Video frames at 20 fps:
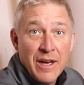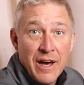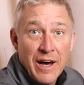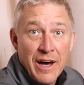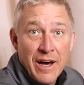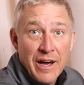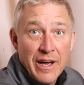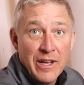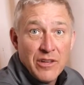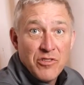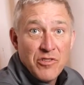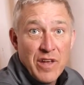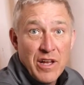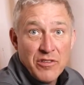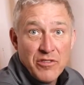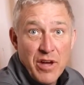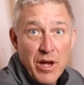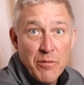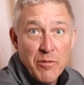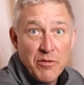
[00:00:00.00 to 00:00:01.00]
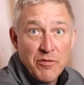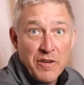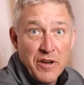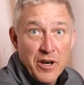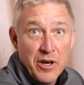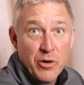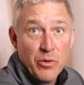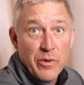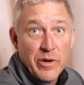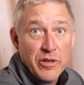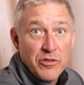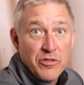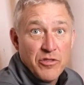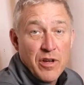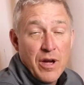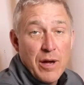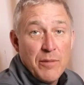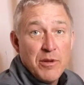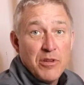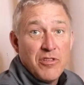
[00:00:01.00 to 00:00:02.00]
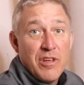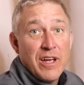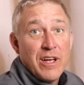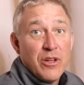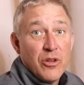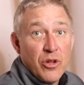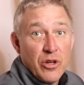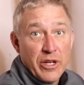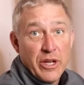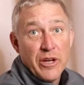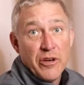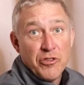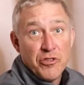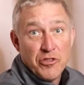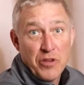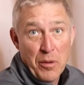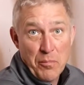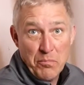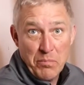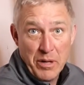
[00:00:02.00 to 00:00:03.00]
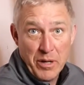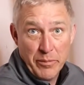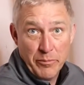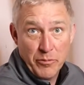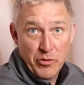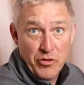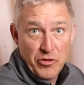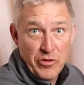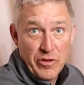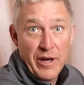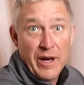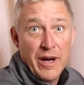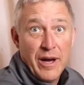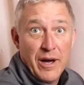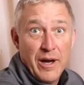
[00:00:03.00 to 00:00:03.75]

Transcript: It's that time of year where it's time to take a look at your sump pumps.